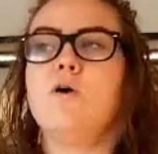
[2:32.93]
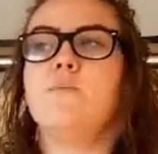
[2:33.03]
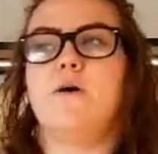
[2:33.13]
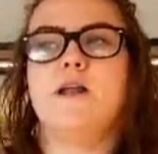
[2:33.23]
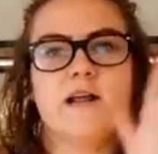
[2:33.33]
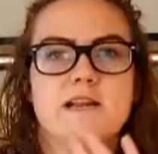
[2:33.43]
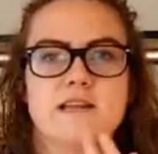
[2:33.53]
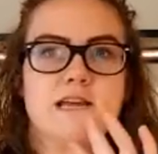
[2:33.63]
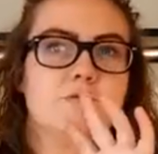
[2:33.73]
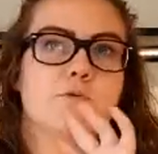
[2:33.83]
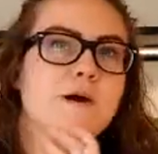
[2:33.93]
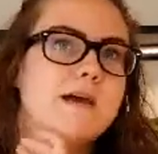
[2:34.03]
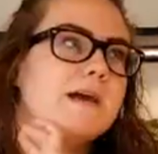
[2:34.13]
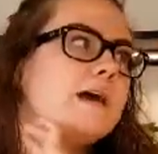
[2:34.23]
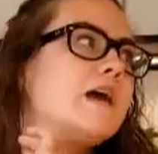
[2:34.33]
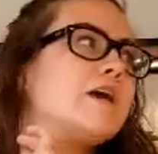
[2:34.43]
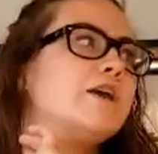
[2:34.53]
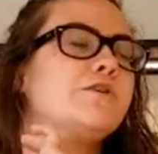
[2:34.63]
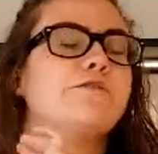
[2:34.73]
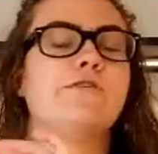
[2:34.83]
But anyway,
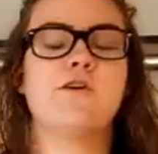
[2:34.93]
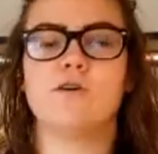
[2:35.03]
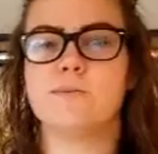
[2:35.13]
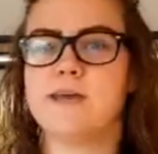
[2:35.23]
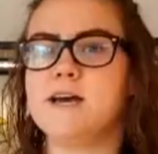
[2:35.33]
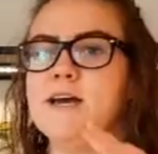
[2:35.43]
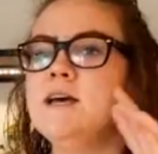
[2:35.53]
euphorbia